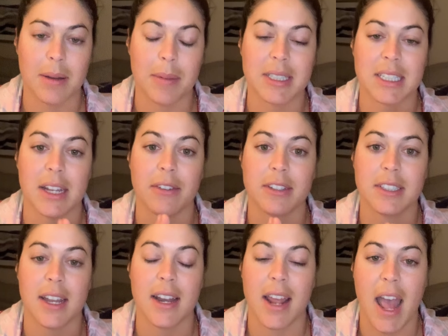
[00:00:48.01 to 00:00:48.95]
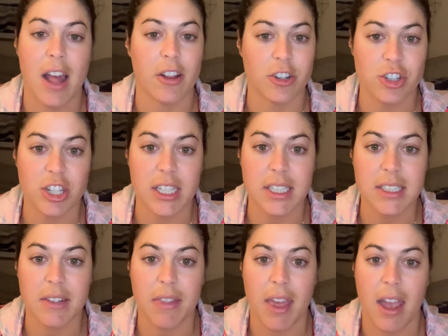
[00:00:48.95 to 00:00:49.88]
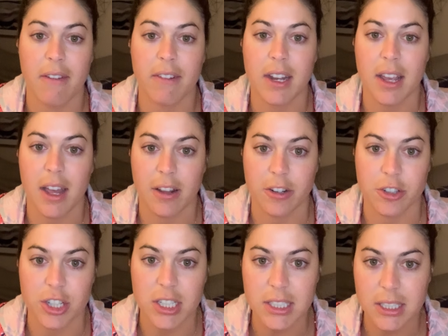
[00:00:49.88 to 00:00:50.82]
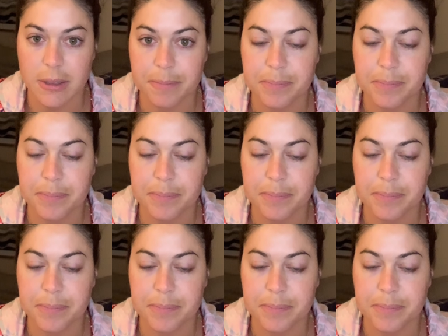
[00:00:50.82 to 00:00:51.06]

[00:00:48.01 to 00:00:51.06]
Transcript: Assess any allergies, if they have any allergies.